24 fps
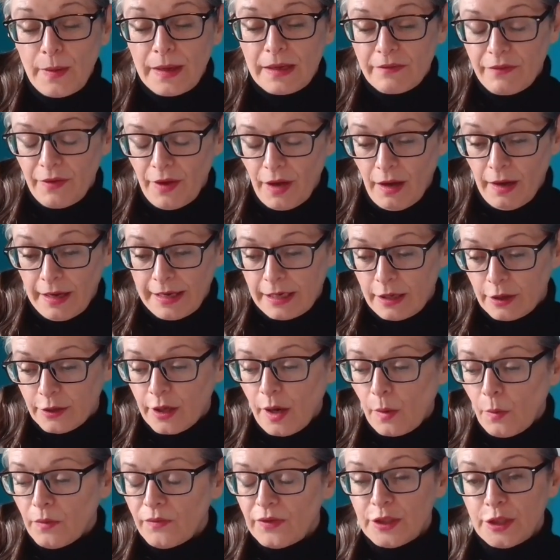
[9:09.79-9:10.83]
knowing that I
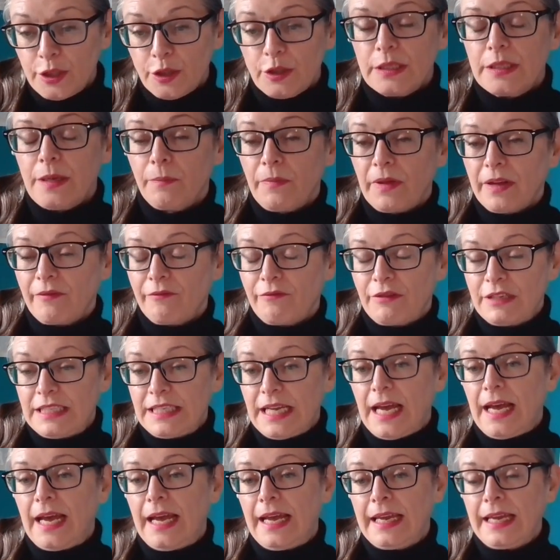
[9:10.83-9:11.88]
can go off and do something for
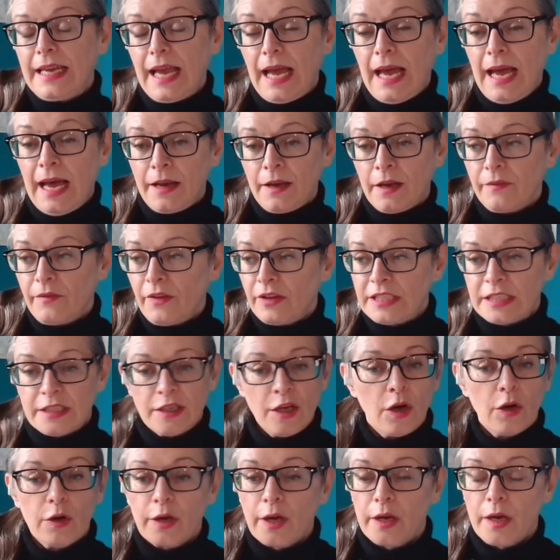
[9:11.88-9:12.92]
a day and that
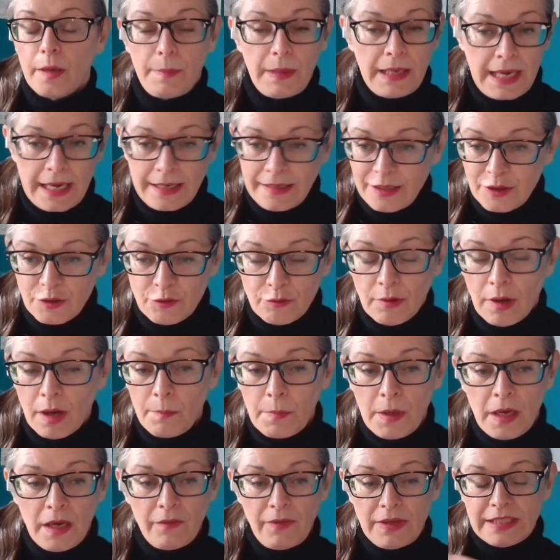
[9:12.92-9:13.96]
there's not going to be any
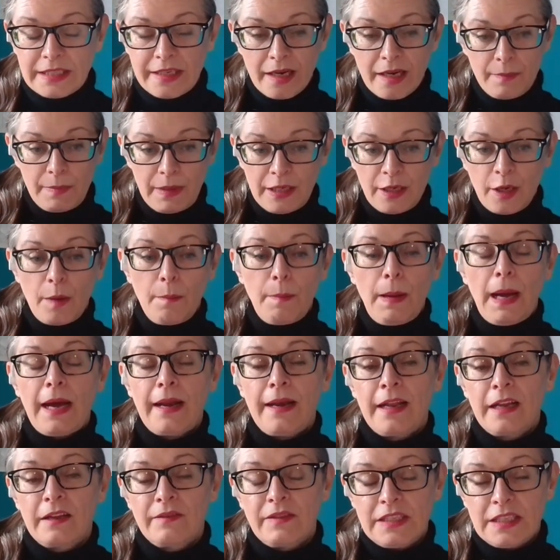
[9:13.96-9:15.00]
drama. There's going to be no
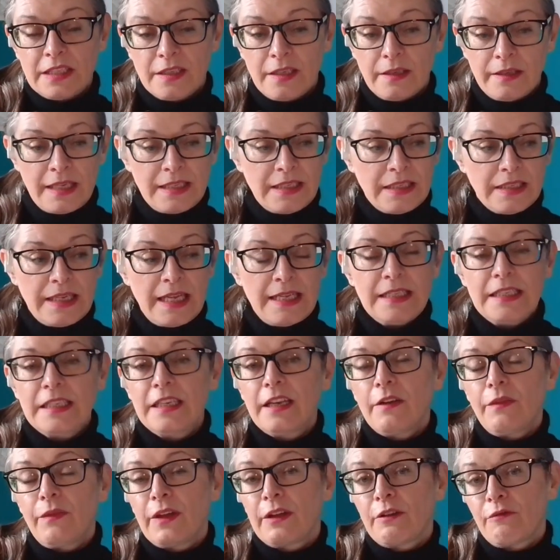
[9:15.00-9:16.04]
panic.
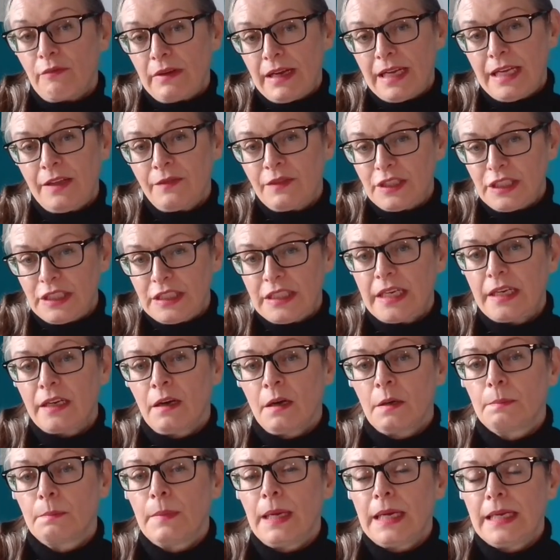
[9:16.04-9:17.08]
There's nothing really that
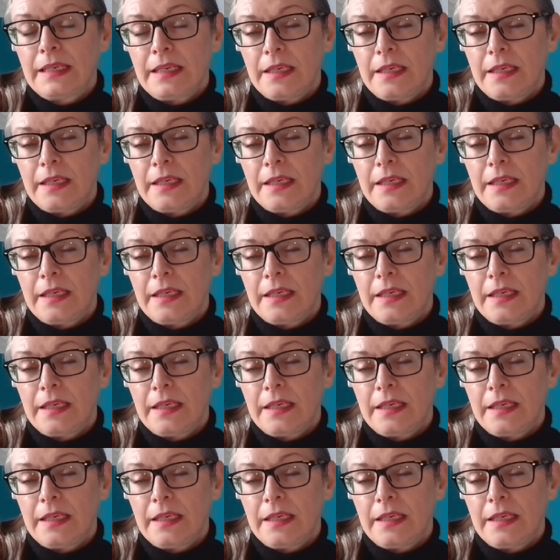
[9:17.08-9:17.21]
she can't